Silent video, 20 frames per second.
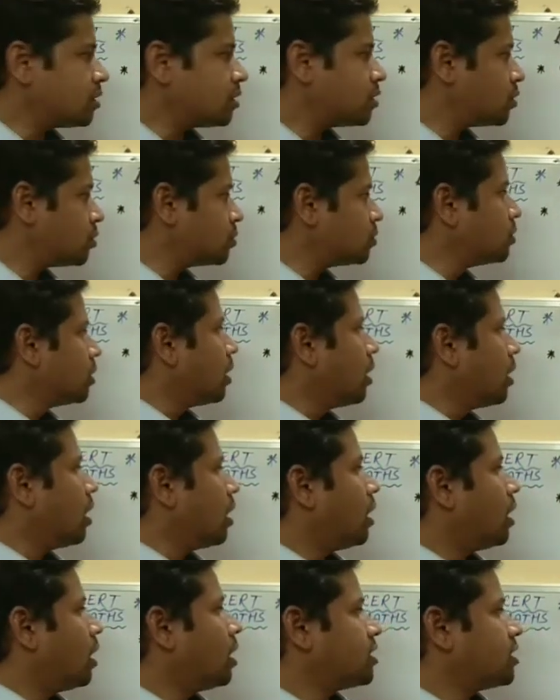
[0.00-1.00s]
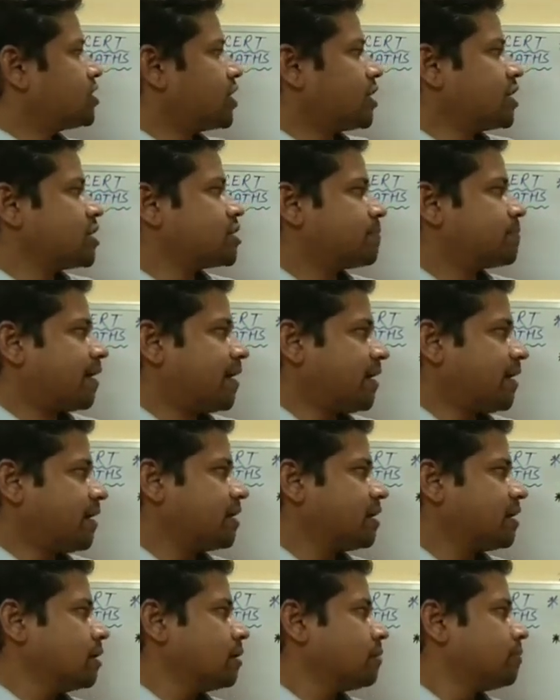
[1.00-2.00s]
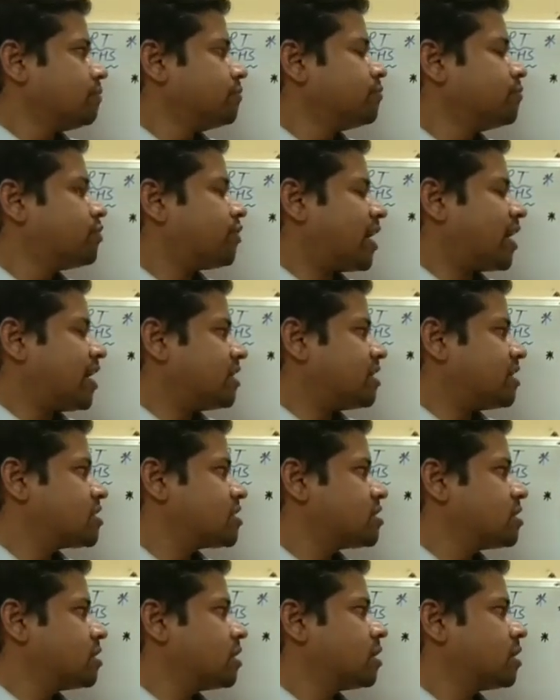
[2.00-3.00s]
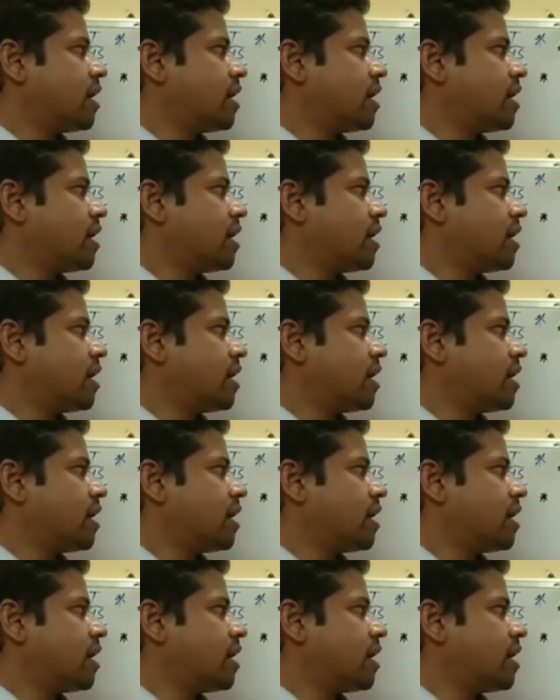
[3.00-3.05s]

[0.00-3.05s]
to satisfy this